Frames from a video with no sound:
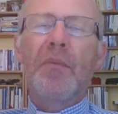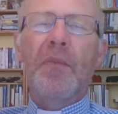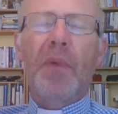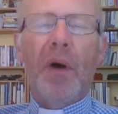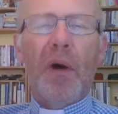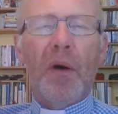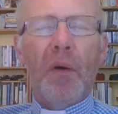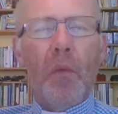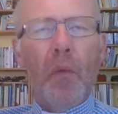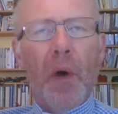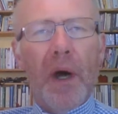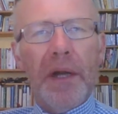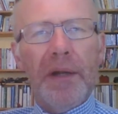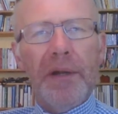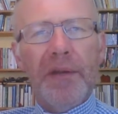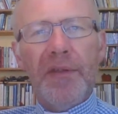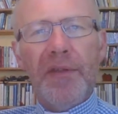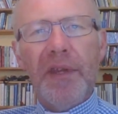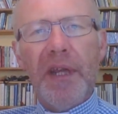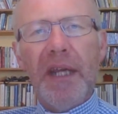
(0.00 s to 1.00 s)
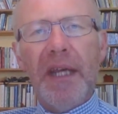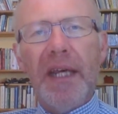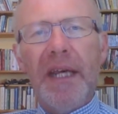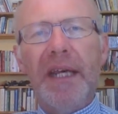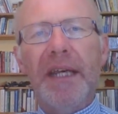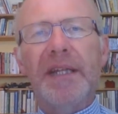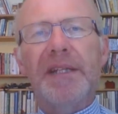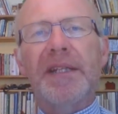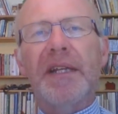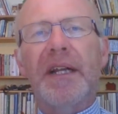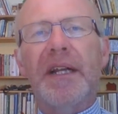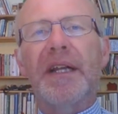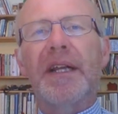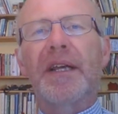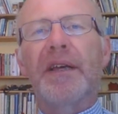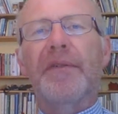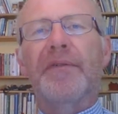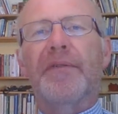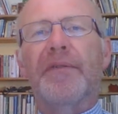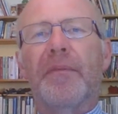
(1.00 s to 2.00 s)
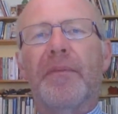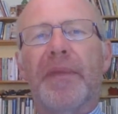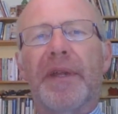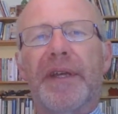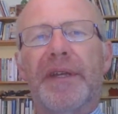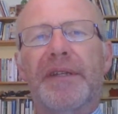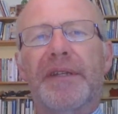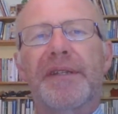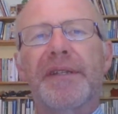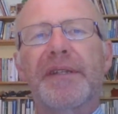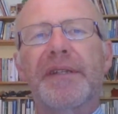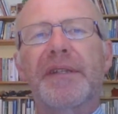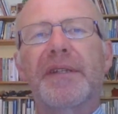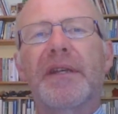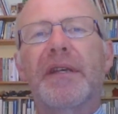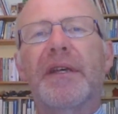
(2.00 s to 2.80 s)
but one thing is clear from this.